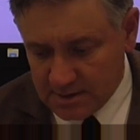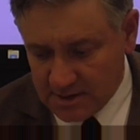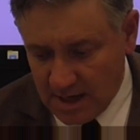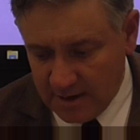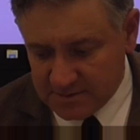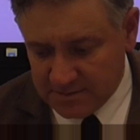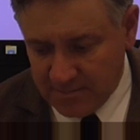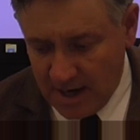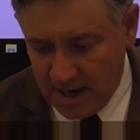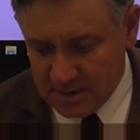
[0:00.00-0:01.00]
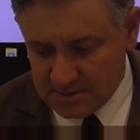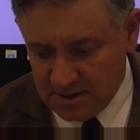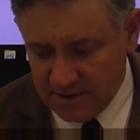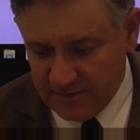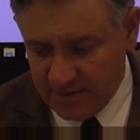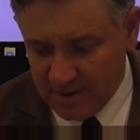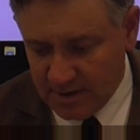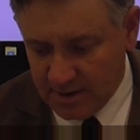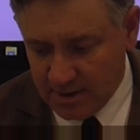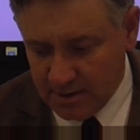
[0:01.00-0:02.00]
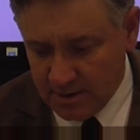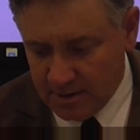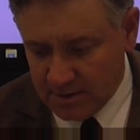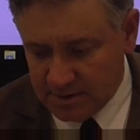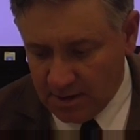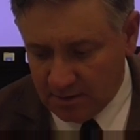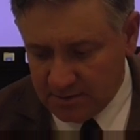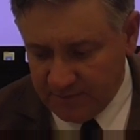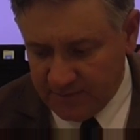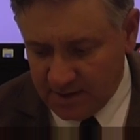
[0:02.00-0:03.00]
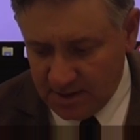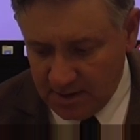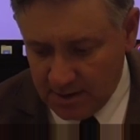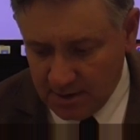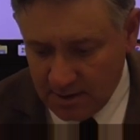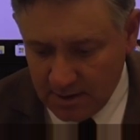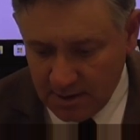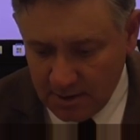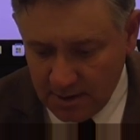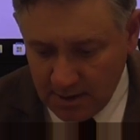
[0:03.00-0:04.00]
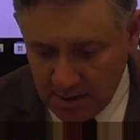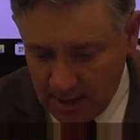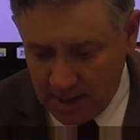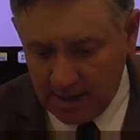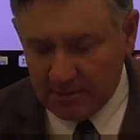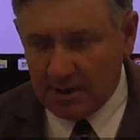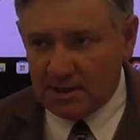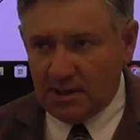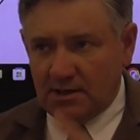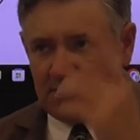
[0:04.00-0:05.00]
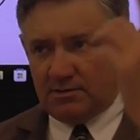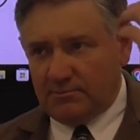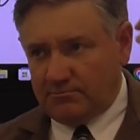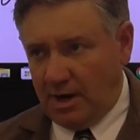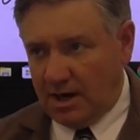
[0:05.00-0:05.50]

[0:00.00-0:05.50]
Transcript: times a positive delta V, and I'm going to get